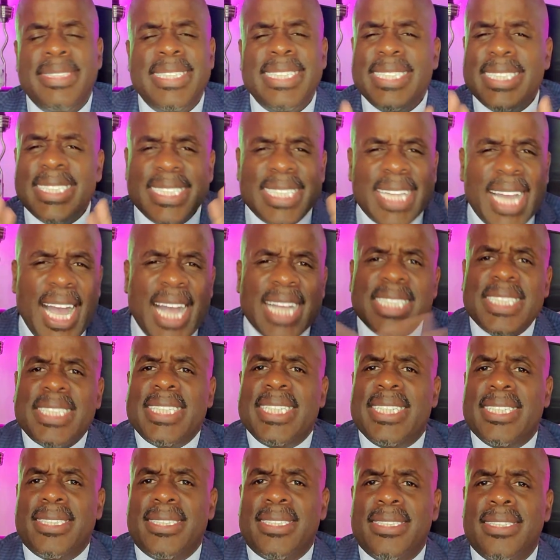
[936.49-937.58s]

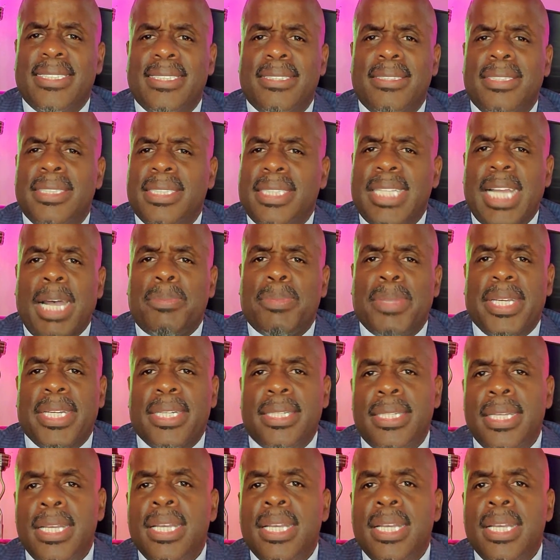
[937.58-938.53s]
Nonsense. Stop that.